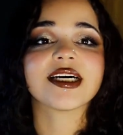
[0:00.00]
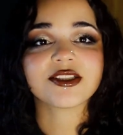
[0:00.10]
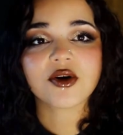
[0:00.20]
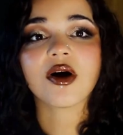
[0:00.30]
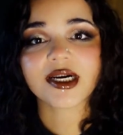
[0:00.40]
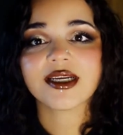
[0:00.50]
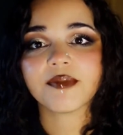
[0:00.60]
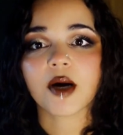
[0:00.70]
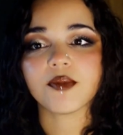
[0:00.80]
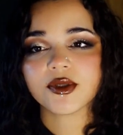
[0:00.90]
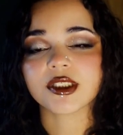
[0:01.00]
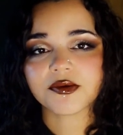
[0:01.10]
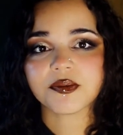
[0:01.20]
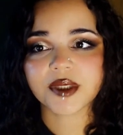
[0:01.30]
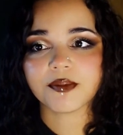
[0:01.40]
just like talking about
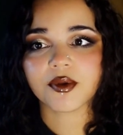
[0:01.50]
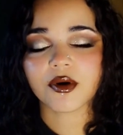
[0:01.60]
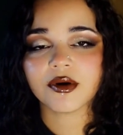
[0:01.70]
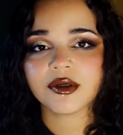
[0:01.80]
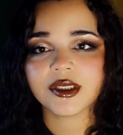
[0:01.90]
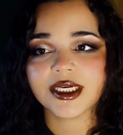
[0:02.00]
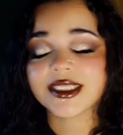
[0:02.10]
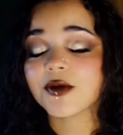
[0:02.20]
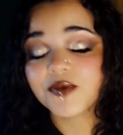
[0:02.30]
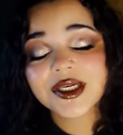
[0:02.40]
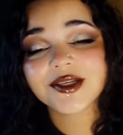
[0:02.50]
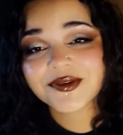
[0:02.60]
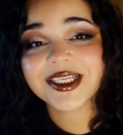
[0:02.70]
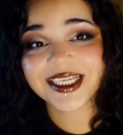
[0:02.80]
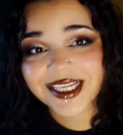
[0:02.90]
music with people because i really
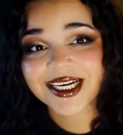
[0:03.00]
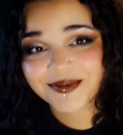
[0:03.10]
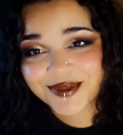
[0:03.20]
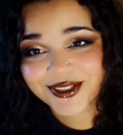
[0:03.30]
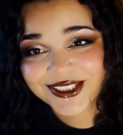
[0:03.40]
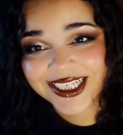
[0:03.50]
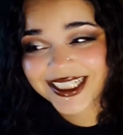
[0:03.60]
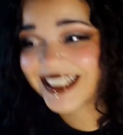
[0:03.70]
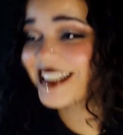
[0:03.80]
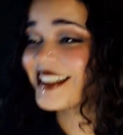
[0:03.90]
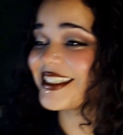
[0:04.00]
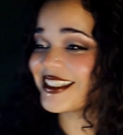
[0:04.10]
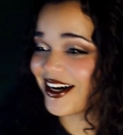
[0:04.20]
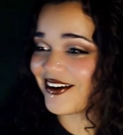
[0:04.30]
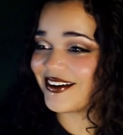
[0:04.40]
really like music
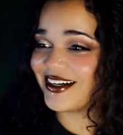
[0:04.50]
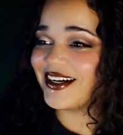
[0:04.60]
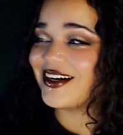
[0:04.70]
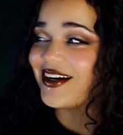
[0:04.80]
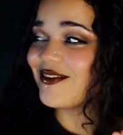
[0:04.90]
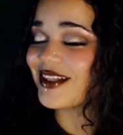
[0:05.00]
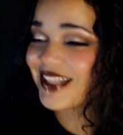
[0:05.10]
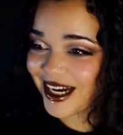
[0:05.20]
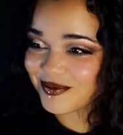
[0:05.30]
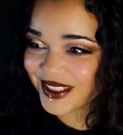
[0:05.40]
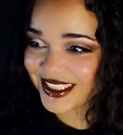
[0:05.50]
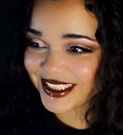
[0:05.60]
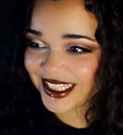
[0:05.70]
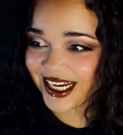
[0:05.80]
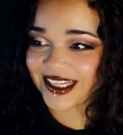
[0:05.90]
so with that being
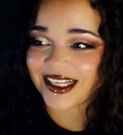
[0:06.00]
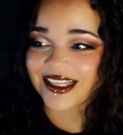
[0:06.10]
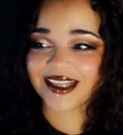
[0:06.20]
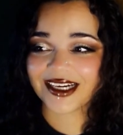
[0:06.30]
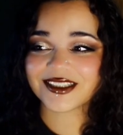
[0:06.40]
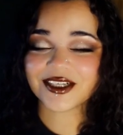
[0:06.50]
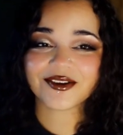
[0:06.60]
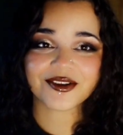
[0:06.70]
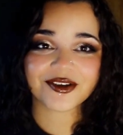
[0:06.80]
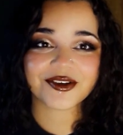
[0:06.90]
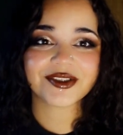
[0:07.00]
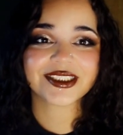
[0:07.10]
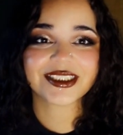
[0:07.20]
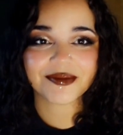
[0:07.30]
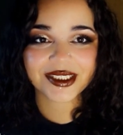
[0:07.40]
said let's go
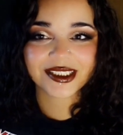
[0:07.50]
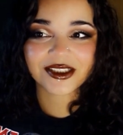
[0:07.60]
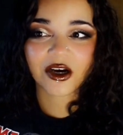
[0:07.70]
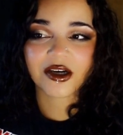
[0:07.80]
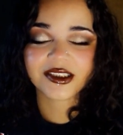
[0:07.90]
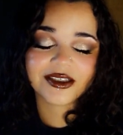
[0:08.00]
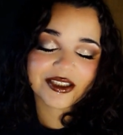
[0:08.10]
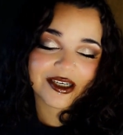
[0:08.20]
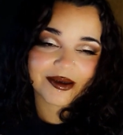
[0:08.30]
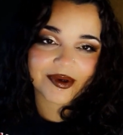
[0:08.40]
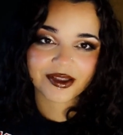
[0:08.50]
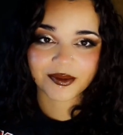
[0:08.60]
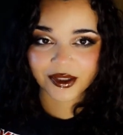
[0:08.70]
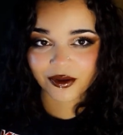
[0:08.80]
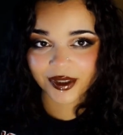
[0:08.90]
through some of these songs and i'll talk about
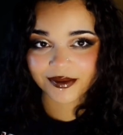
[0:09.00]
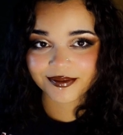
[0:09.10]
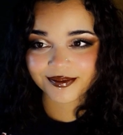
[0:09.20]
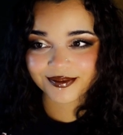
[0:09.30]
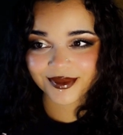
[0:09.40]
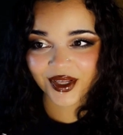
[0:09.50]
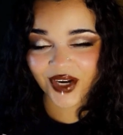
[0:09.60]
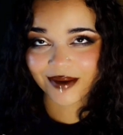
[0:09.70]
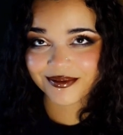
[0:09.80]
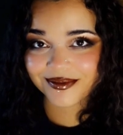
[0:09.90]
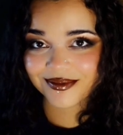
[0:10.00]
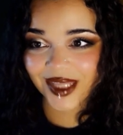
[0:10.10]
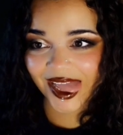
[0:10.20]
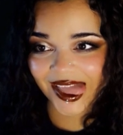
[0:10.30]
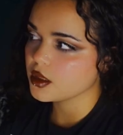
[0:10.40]
them a little bit okay
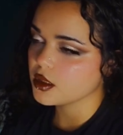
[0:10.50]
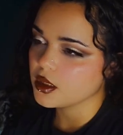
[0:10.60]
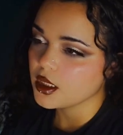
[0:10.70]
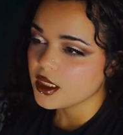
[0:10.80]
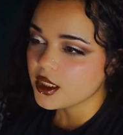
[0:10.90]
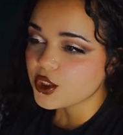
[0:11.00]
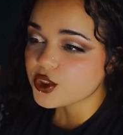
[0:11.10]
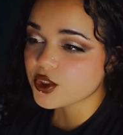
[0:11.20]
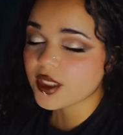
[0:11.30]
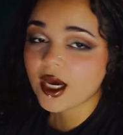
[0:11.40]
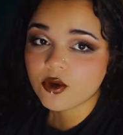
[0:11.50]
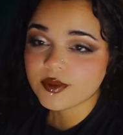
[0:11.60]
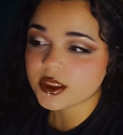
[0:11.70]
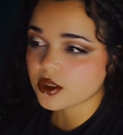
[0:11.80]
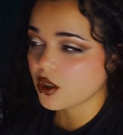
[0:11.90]
so the
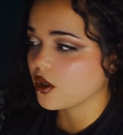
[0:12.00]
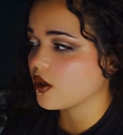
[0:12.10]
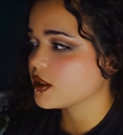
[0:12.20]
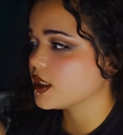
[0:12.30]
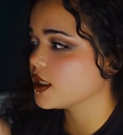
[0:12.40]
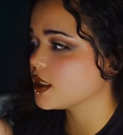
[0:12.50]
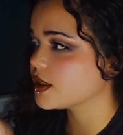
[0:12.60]
album is called